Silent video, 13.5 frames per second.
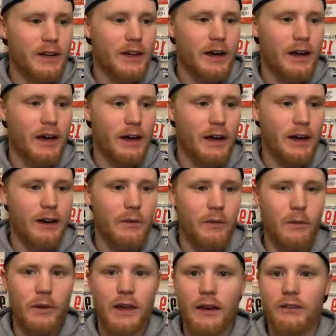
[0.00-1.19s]
Uh,
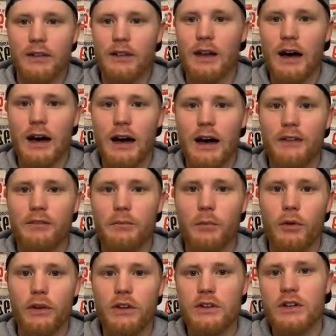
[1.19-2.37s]
we have a live
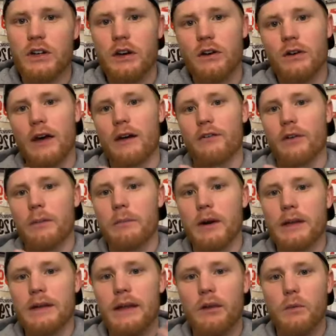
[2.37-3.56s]
morning show every
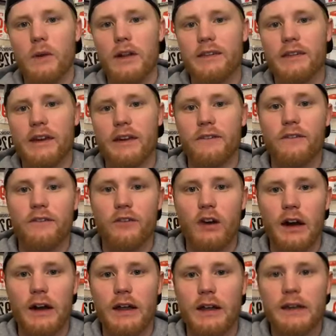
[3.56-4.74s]
Monday, Wednesday, and
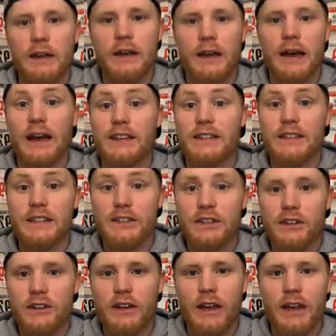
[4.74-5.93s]
Friday at
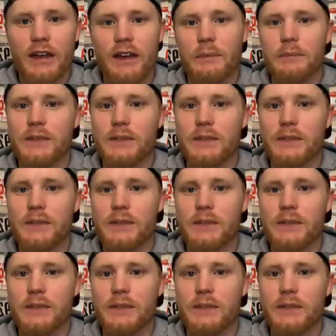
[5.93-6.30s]
6:30 a.m.